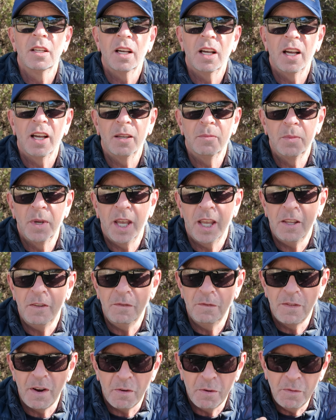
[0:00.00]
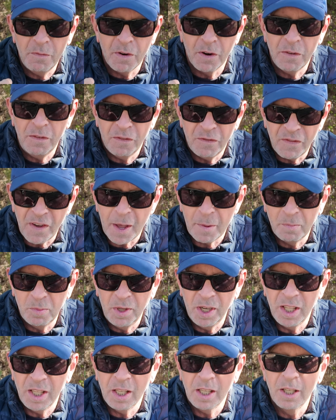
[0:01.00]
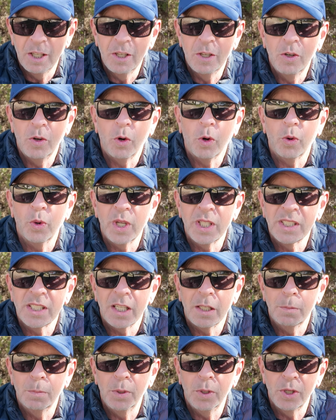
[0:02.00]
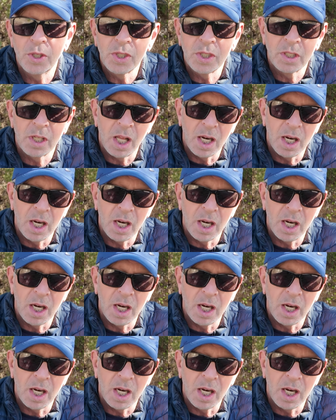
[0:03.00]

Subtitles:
I'm a very, very family-orientated person.